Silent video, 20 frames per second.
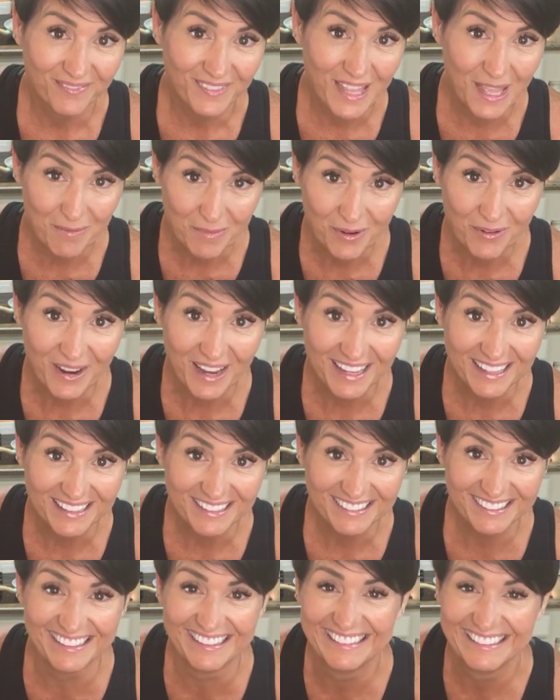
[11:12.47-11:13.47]
Am I
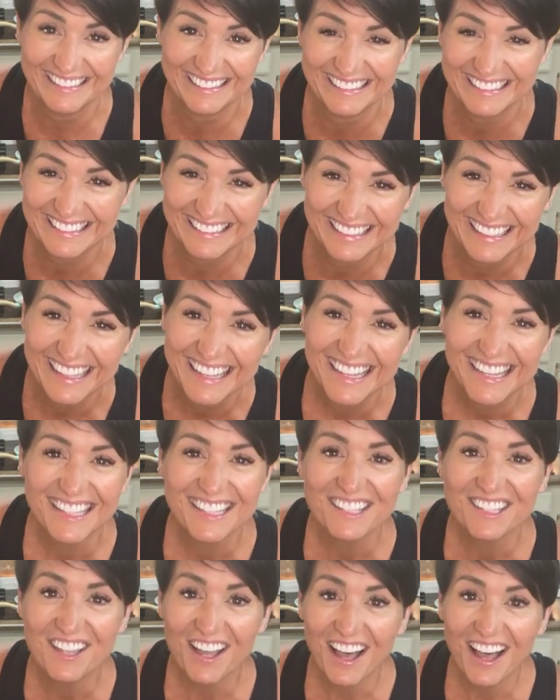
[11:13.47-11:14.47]
right?
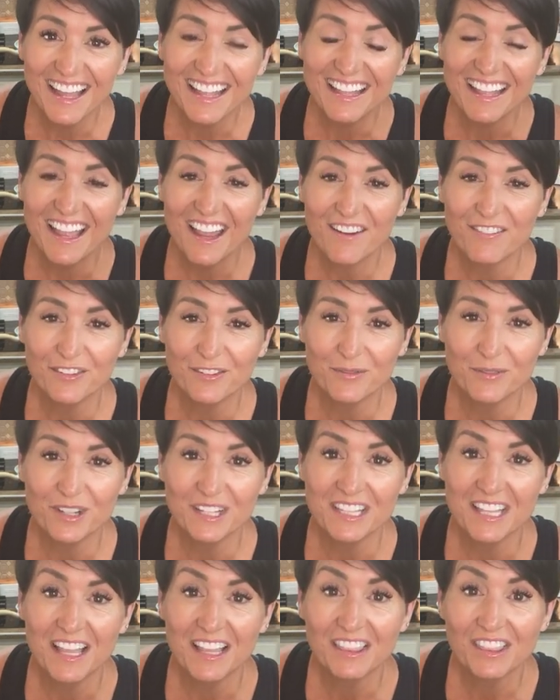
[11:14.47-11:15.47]
Not
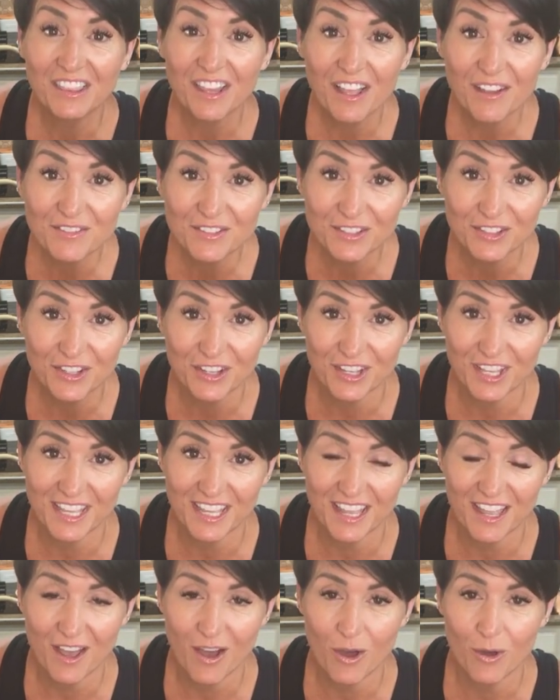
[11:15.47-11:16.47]
everyone loves cooking
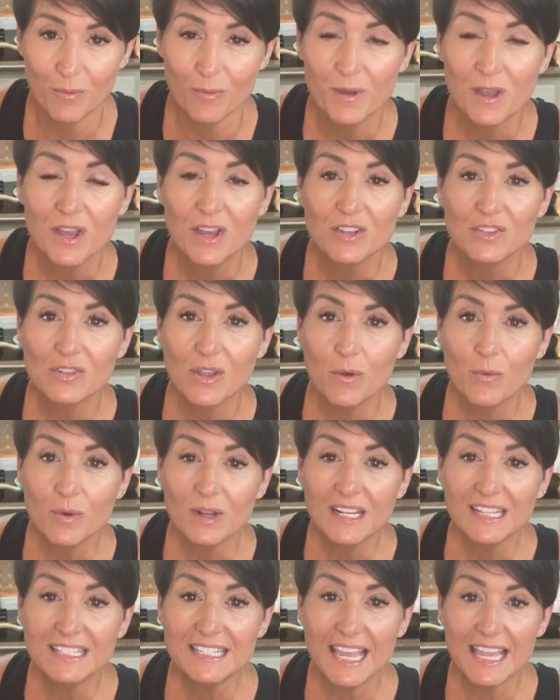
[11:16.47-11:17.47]
at home. So I want
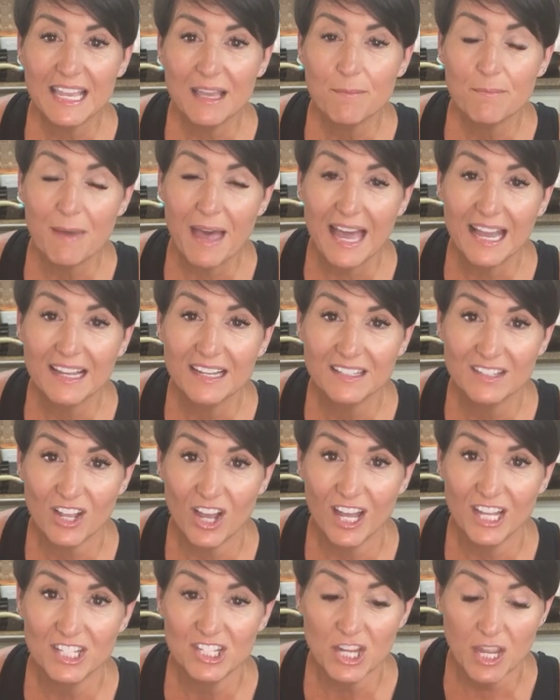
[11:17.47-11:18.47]
to take it back a
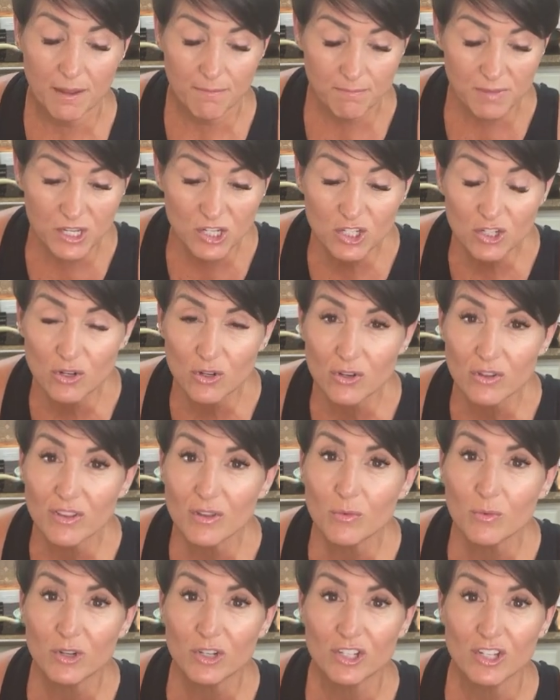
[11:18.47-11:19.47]
notch and be sure
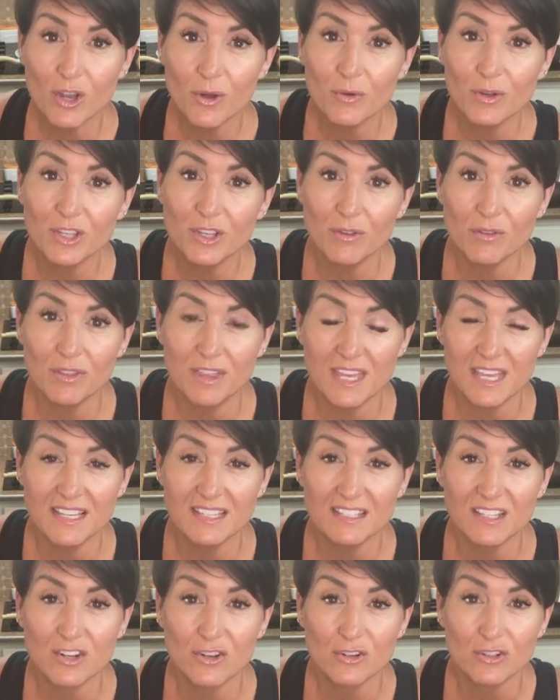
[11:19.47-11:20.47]
that we're showing you things
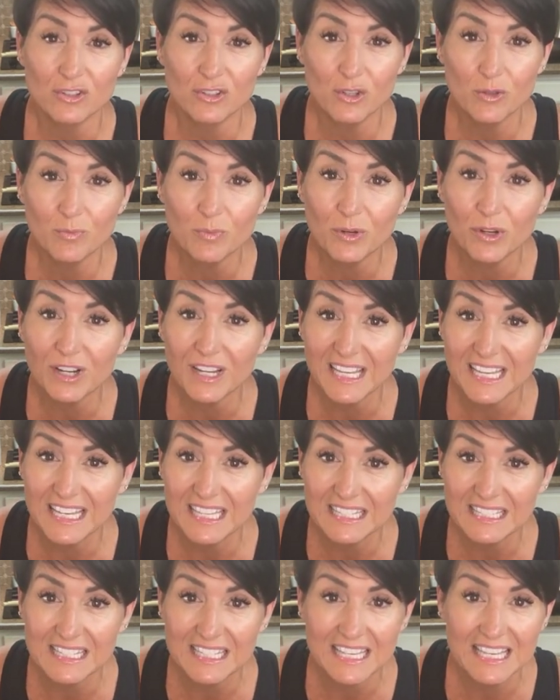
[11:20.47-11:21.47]
that are super
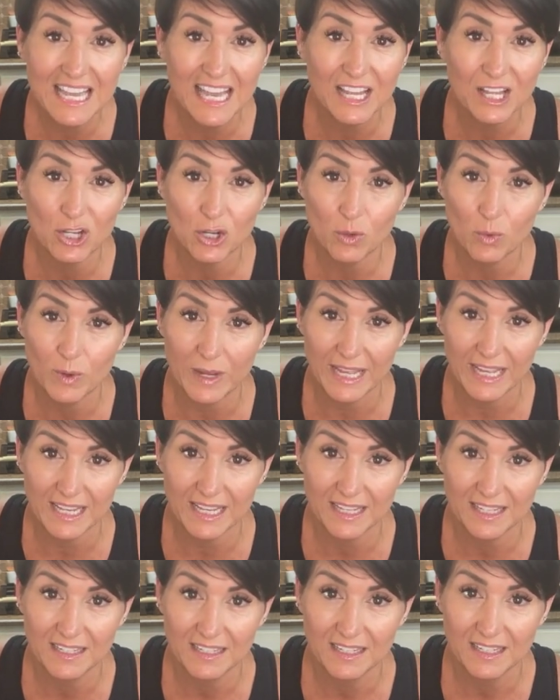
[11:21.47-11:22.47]
easy and quick,
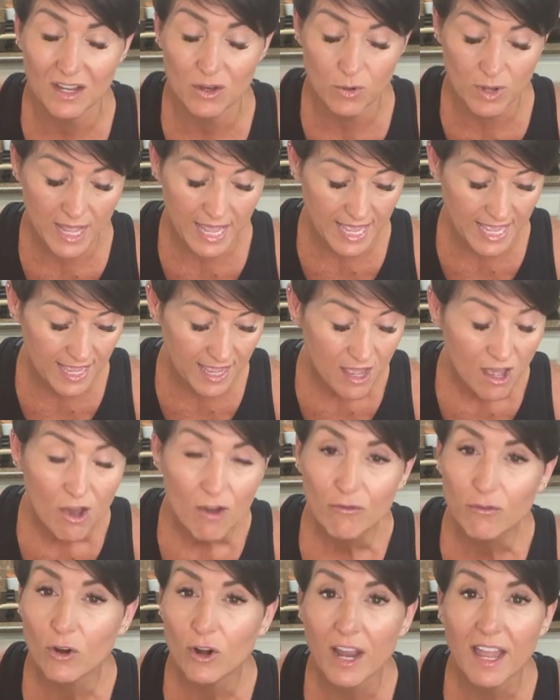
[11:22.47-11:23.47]
okay,
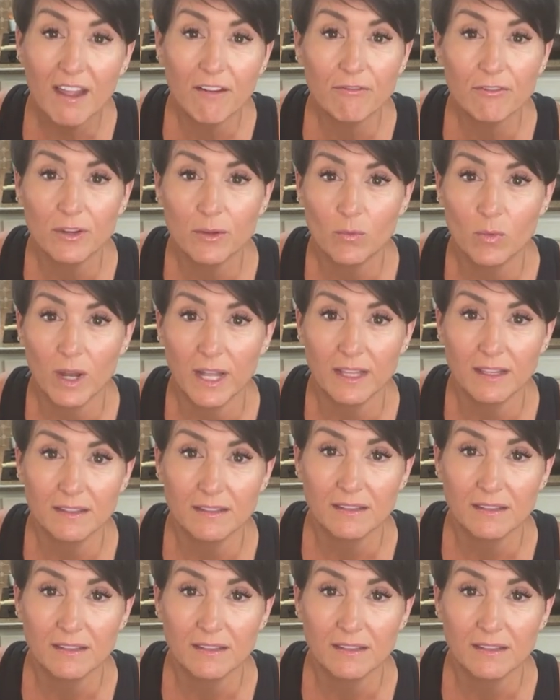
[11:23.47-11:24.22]
for everyone.